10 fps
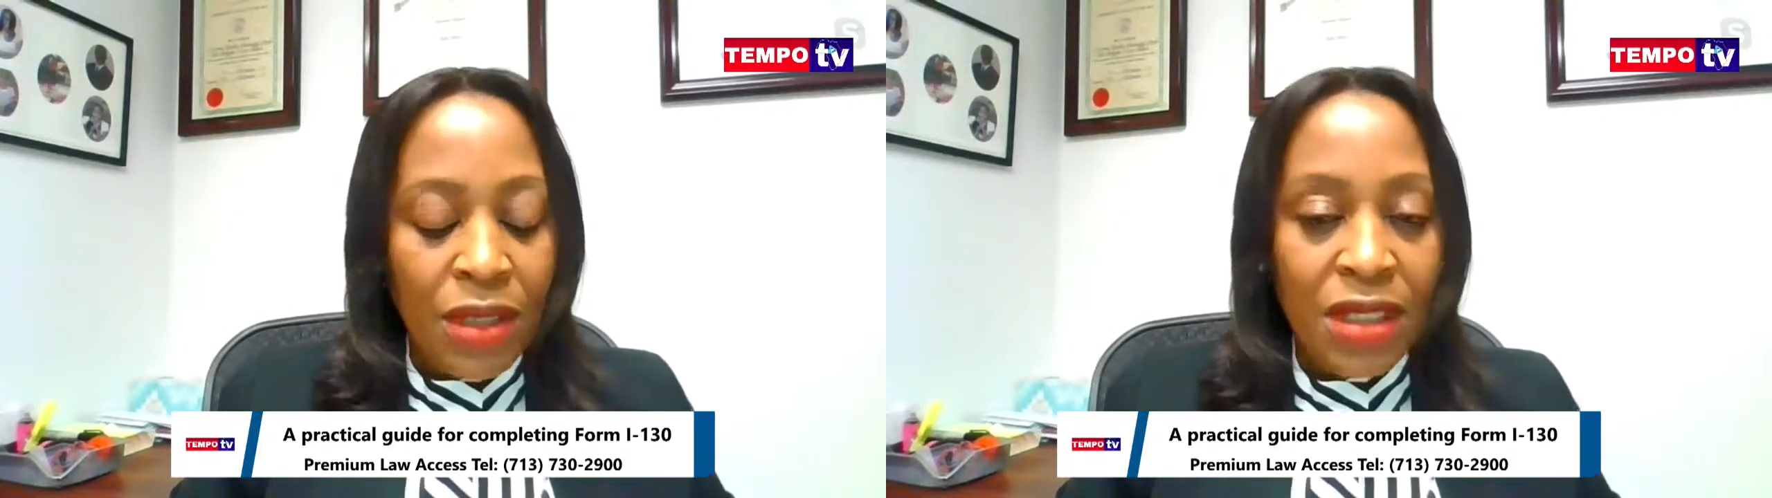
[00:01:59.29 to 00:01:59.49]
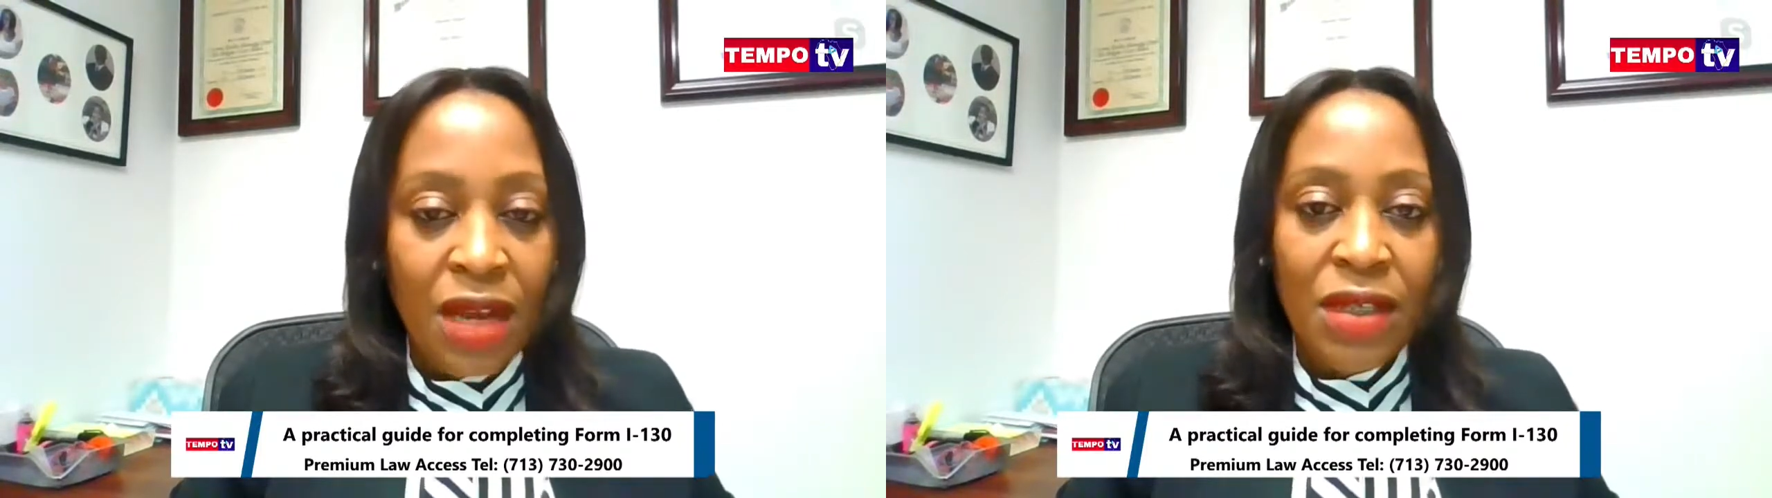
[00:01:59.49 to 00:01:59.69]

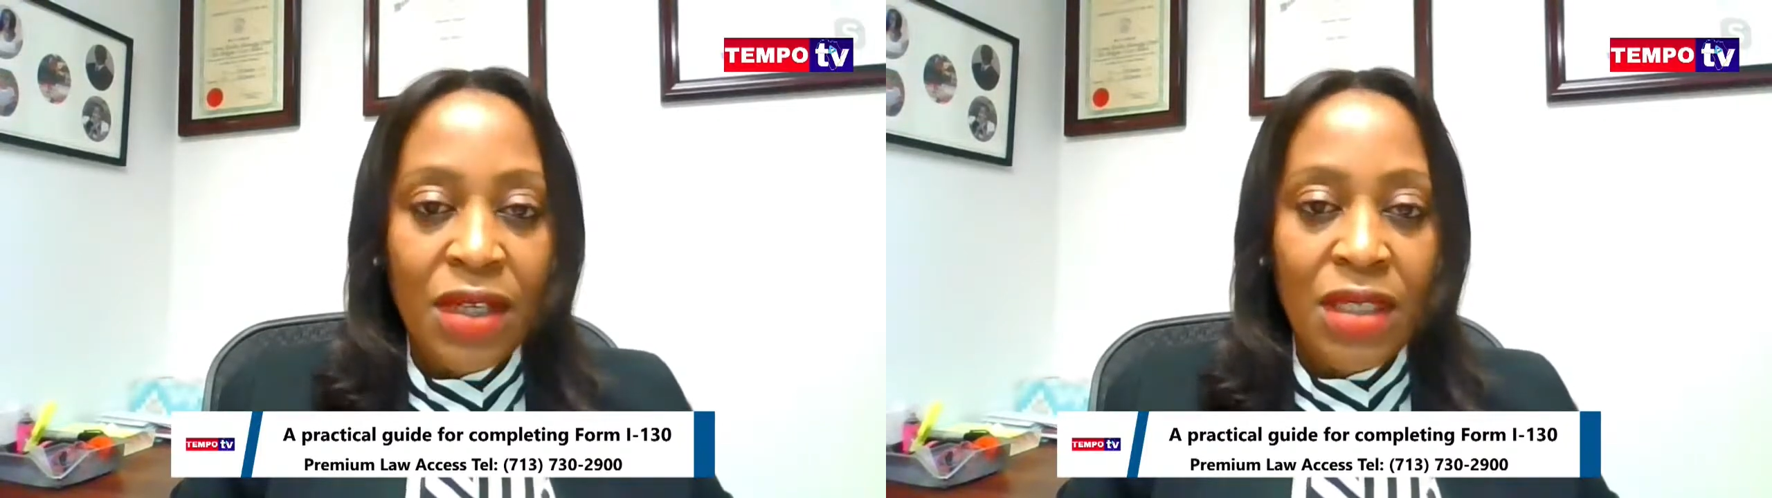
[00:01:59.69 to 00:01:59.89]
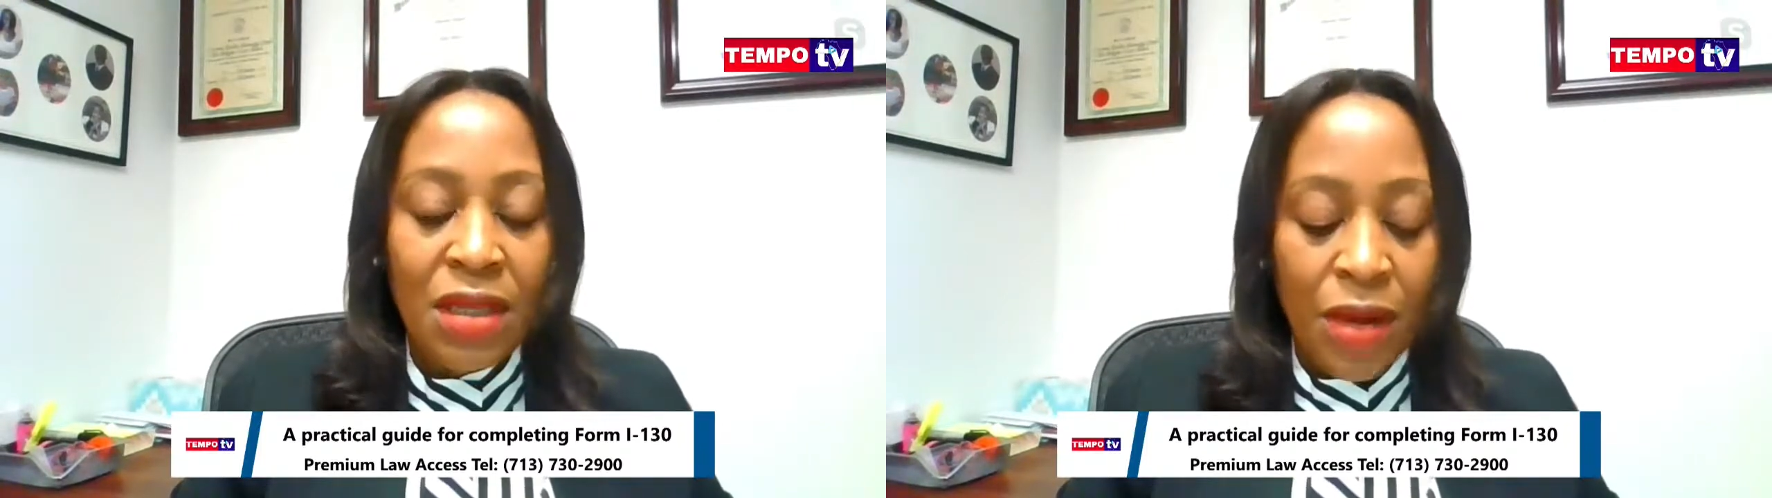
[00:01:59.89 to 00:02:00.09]
Part
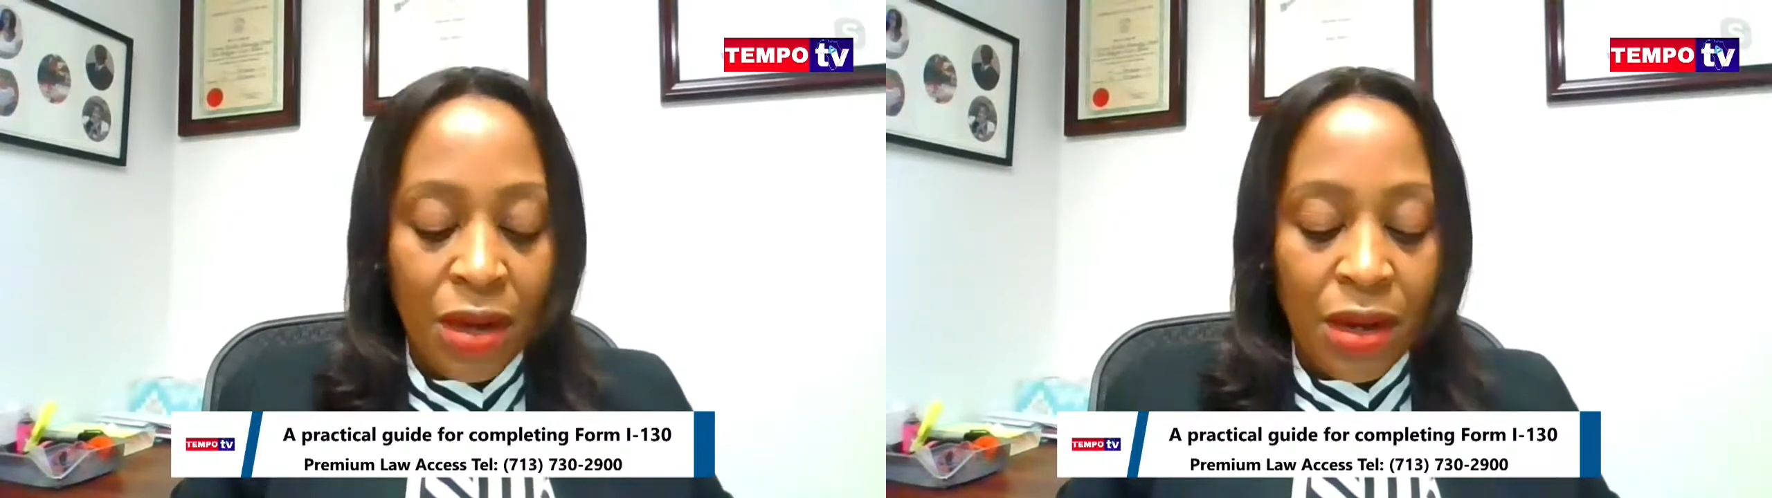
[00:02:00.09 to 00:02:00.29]
7 is the